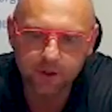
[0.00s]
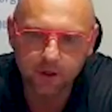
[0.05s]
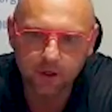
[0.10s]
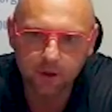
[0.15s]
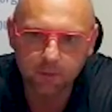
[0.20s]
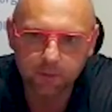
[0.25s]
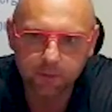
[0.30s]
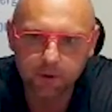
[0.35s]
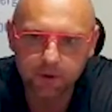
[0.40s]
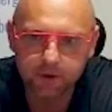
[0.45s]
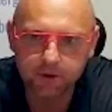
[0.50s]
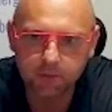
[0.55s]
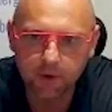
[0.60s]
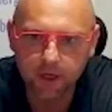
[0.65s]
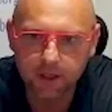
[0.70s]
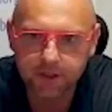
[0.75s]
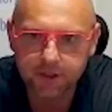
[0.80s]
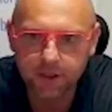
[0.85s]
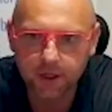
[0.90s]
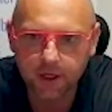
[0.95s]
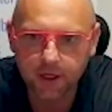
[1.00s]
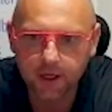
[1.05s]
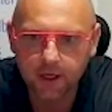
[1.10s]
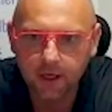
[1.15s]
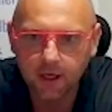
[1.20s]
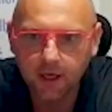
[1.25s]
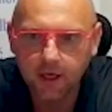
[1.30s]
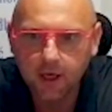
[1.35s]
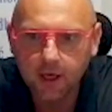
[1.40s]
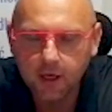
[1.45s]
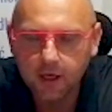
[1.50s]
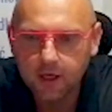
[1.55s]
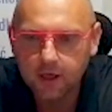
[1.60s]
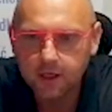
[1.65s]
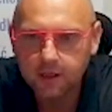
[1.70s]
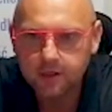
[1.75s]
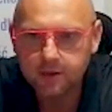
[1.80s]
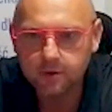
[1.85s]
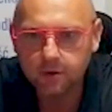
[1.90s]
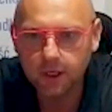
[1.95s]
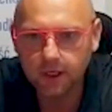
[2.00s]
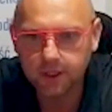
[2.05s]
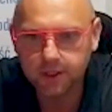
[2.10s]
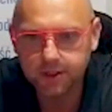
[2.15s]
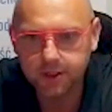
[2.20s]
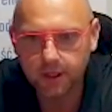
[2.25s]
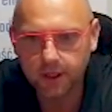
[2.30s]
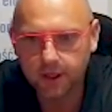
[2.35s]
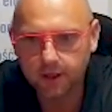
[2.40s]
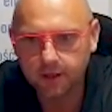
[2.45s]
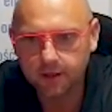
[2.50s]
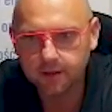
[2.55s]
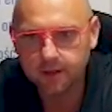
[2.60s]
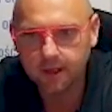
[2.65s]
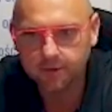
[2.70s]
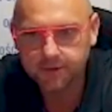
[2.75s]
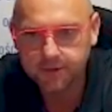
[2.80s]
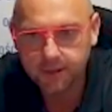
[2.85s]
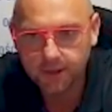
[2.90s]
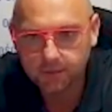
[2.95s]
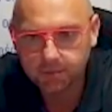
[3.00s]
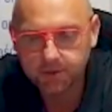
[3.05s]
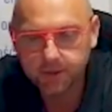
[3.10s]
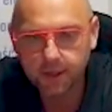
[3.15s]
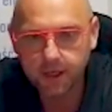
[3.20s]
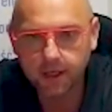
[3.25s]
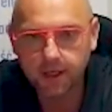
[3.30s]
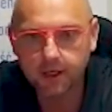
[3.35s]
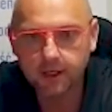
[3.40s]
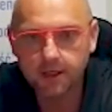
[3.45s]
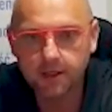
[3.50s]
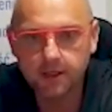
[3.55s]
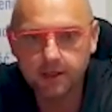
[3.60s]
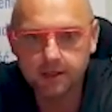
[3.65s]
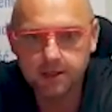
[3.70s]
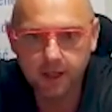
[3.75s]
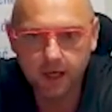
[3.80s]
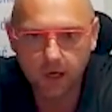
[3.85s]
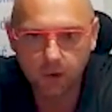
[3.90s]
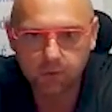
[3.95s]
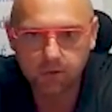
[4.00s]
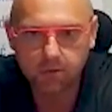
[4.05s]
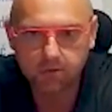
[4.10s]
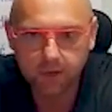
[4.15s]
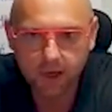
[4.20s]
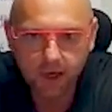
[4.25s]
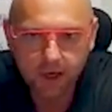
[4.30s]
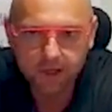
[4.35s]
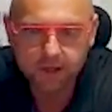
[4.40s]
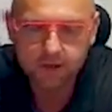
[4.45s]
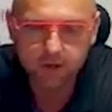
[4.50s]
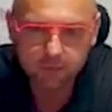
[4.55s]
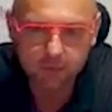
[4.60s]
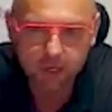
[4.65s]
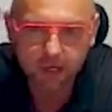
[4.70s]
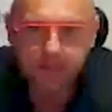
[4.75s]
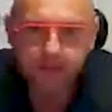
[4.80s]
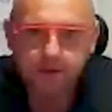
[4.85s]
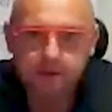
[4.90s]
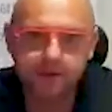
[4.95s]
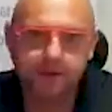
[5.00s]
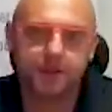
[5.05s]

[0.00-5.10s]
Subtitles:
Studiopotamus here. Listen, first I would like to thank all our customers